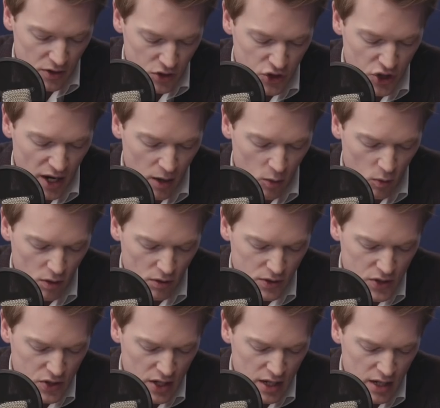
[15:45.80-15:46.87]
as Chow
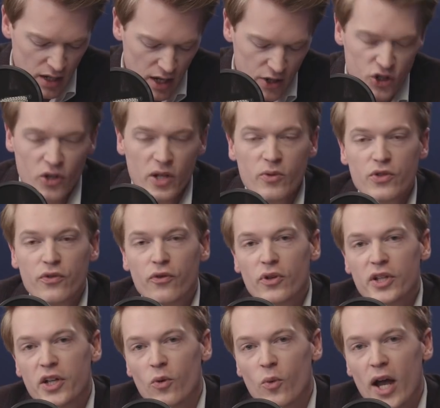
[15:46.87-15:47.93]
was. And he was
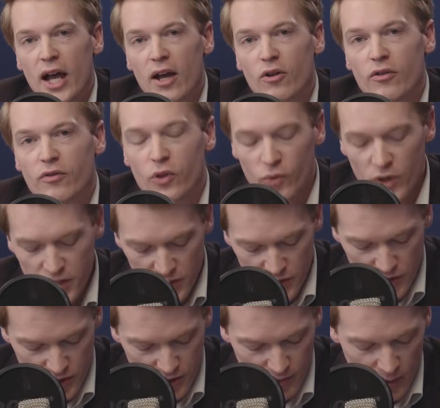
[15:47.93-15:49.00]
fully aware of the
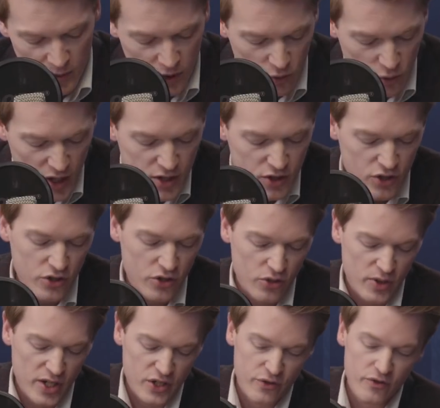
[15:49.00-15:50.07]
risks. I'm going to read to
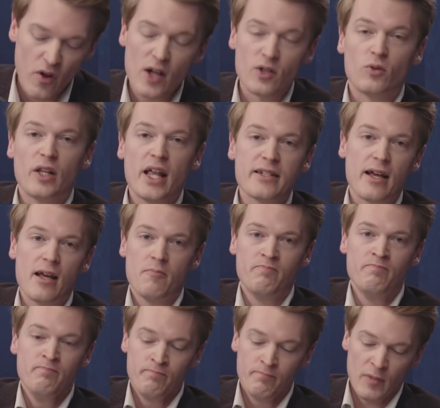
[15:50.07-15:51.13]
you his final letter.
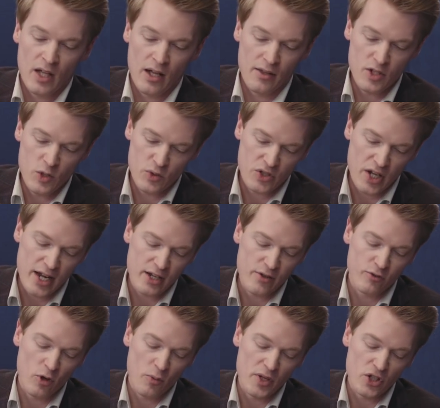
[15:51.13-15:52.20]
This was
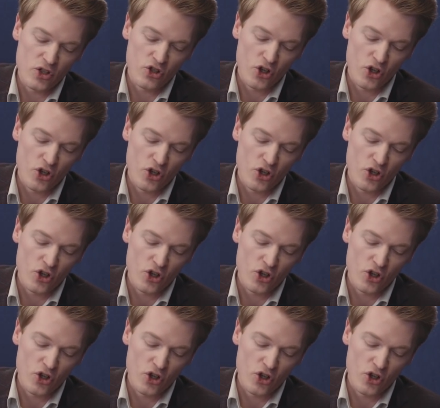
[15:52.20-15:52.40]
taken from his